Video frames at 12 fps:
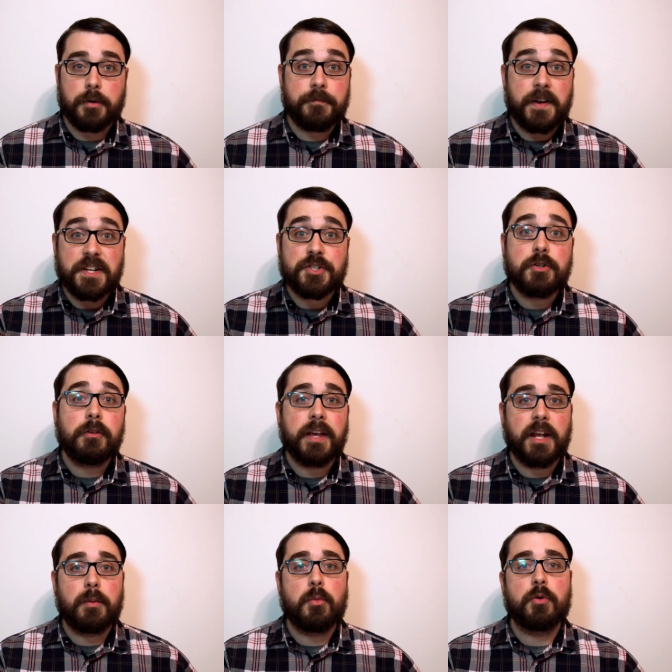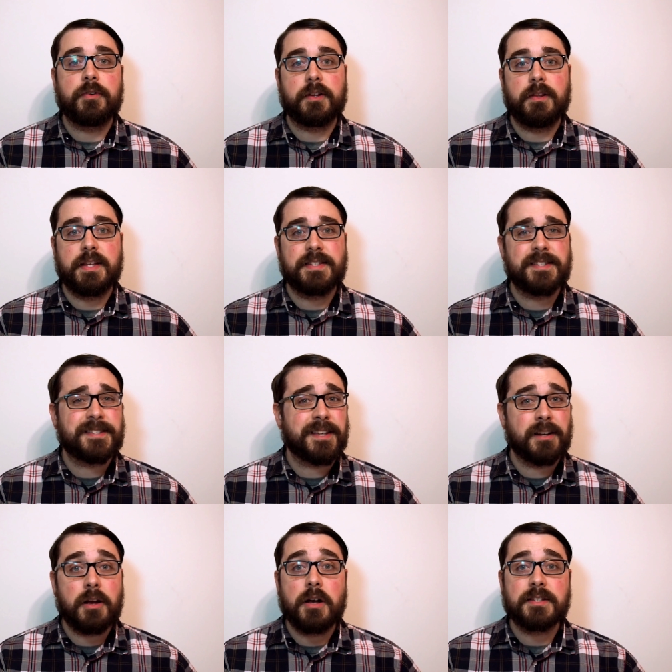Professional anamorphic lenses
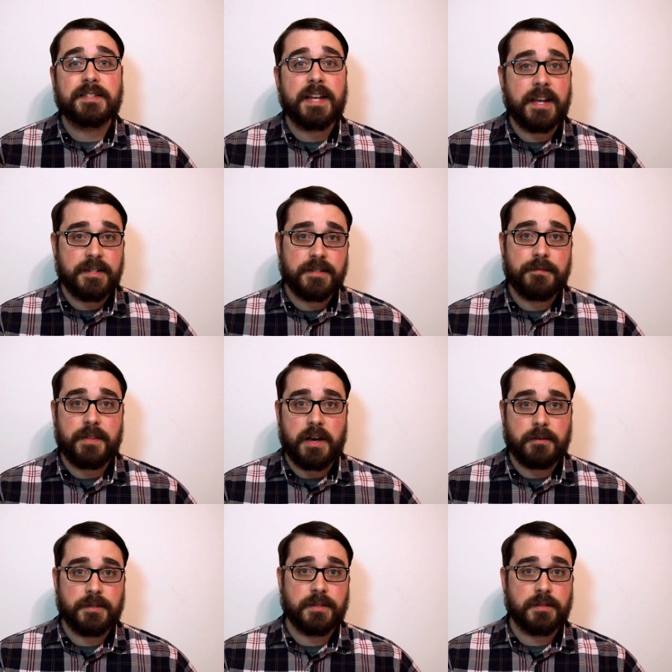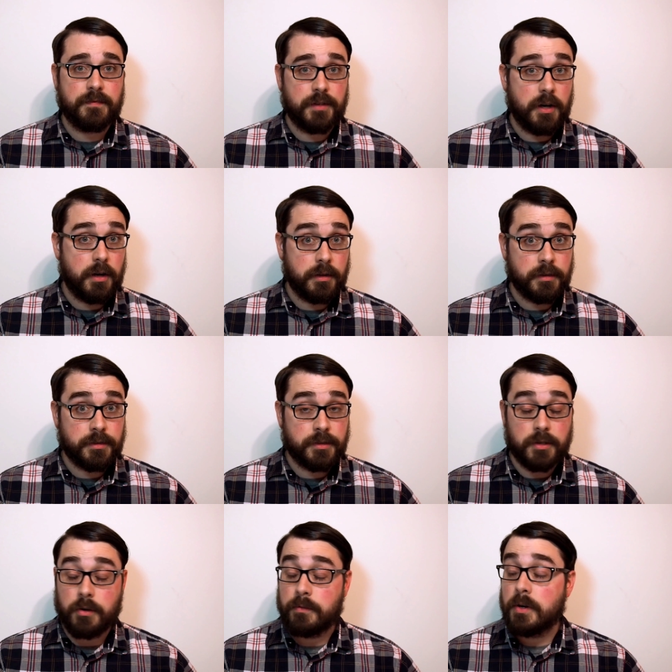can cost tens of thousands of dollars,
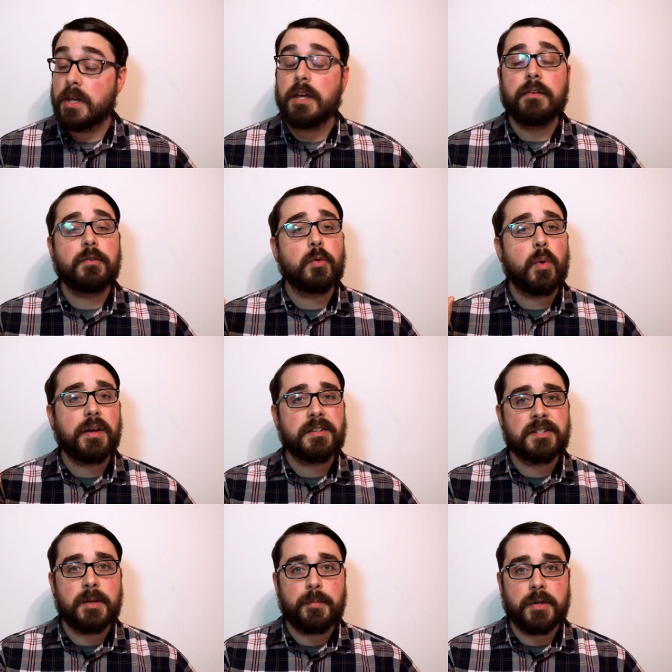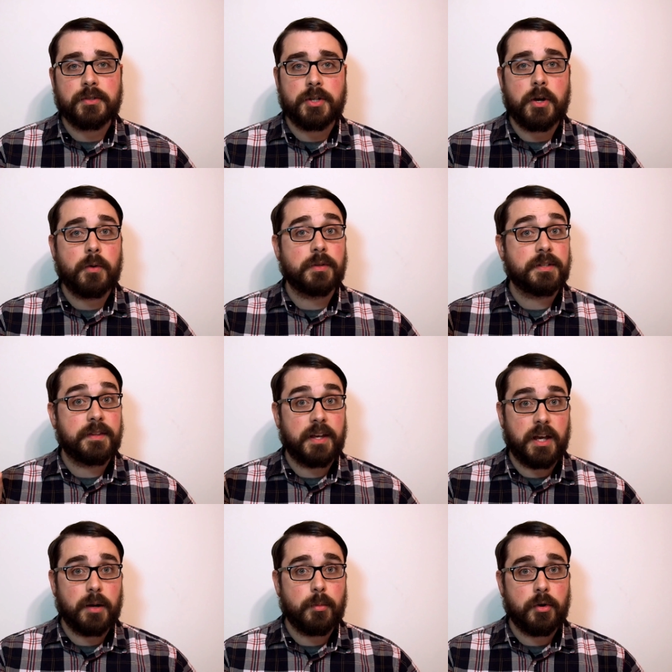so if you want to dip your toe into the
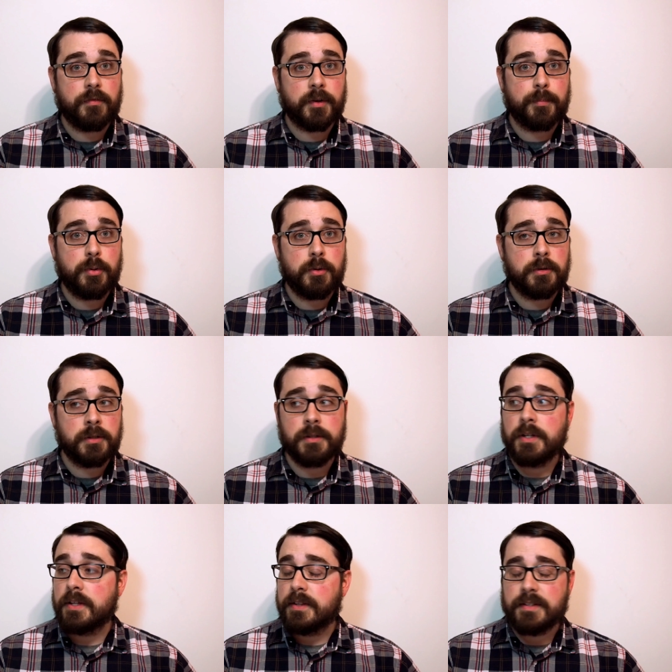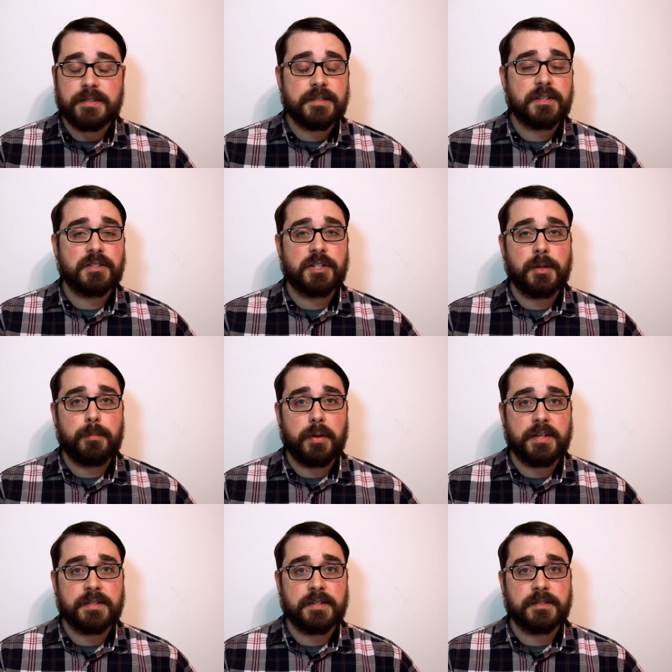anamorphic pool, this is a cheap
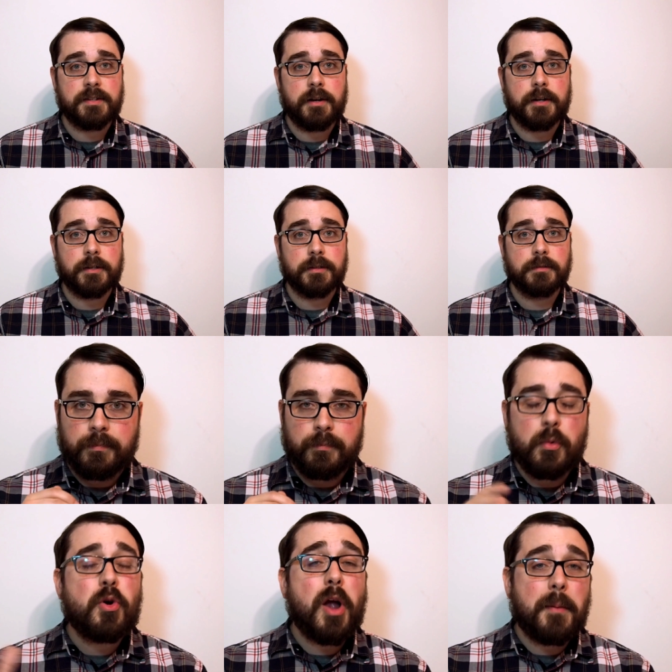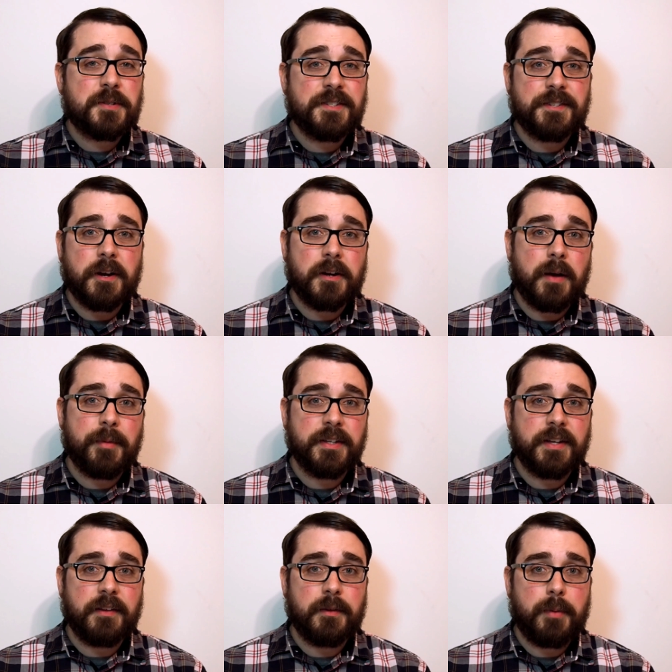place to start. More options are coming
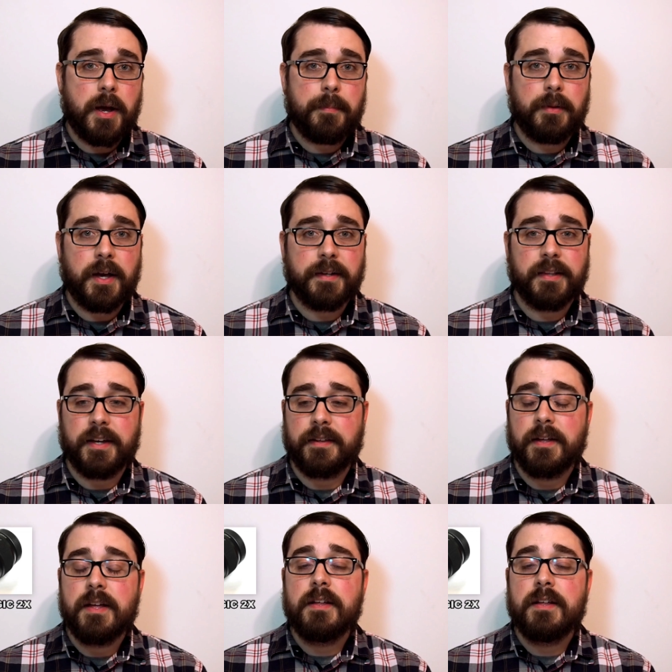down the pipeline, like